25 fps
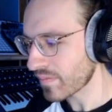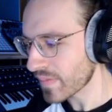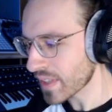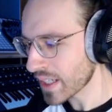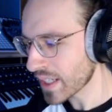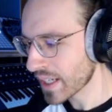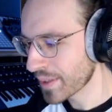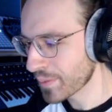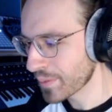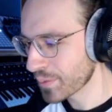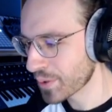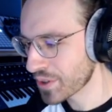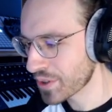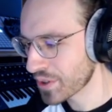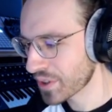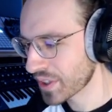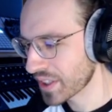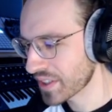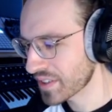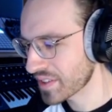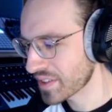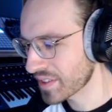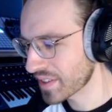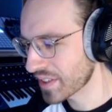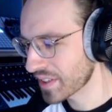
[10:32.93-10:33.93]
and what you can
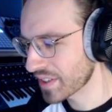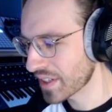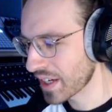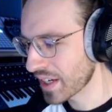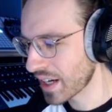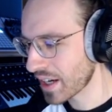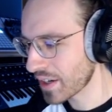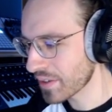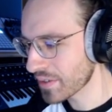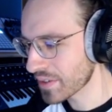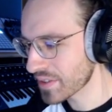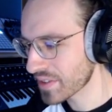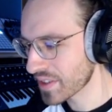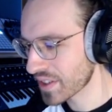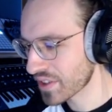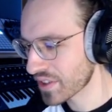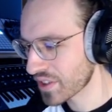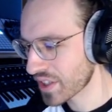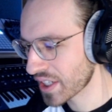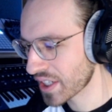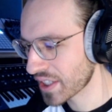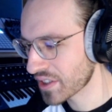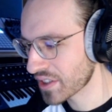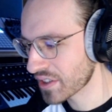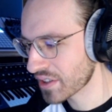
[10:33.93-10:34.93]
see now is I
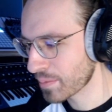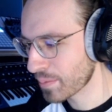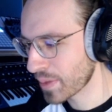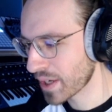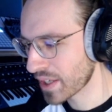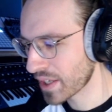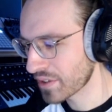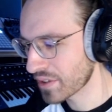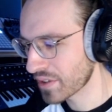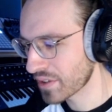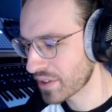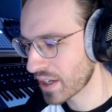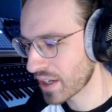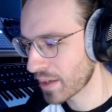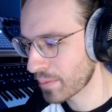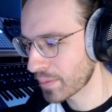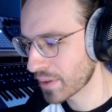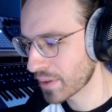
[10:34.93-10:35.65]
changed the pattern up a